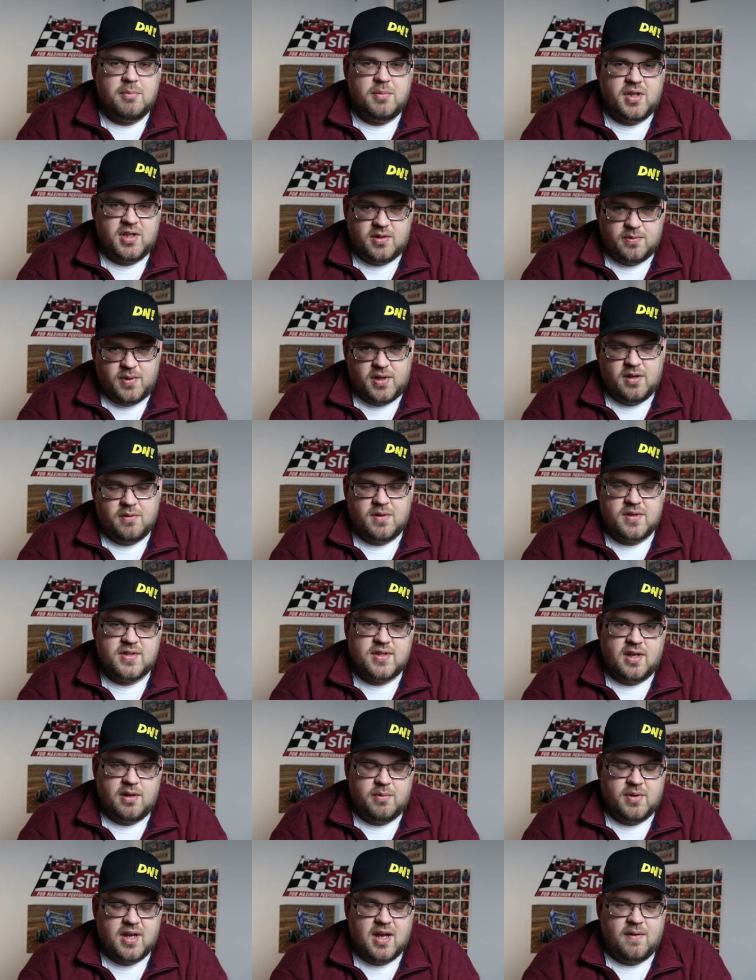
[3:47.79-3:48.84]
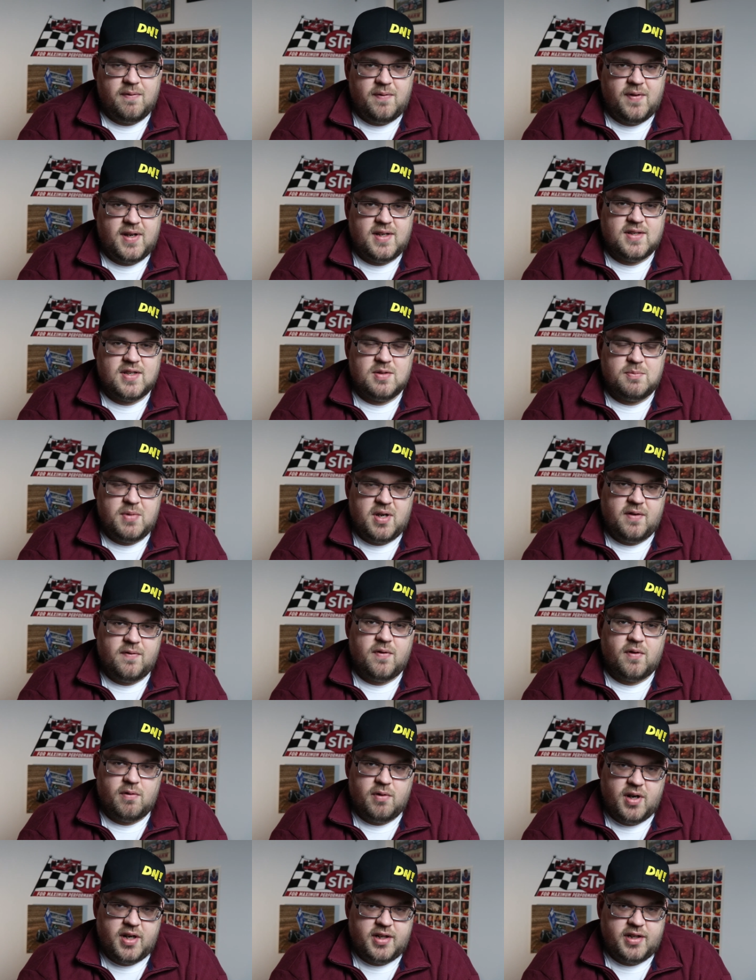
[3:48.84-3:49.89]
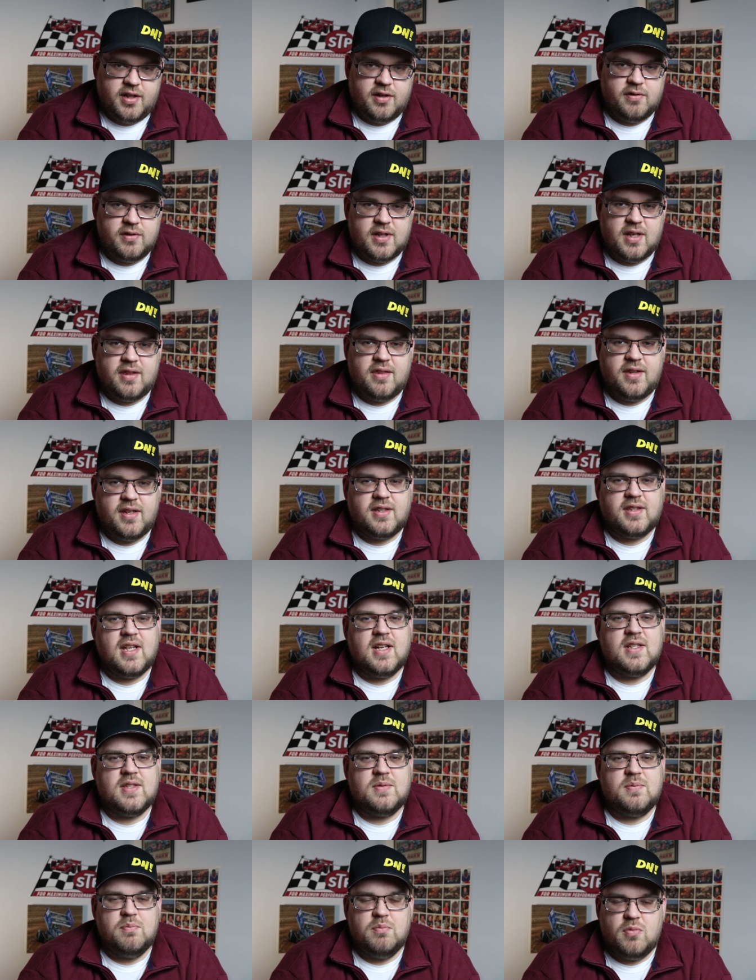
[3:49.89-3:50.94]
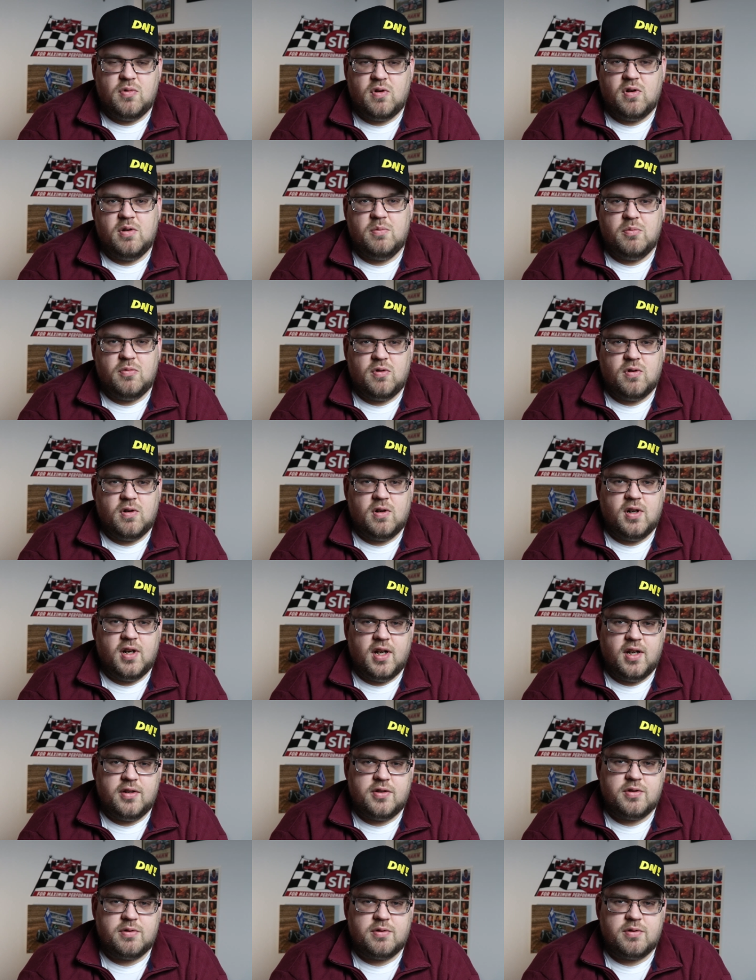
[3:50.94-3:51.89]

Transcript: Me and Duane always say we got faces made for radio, and I think that's more and more uh,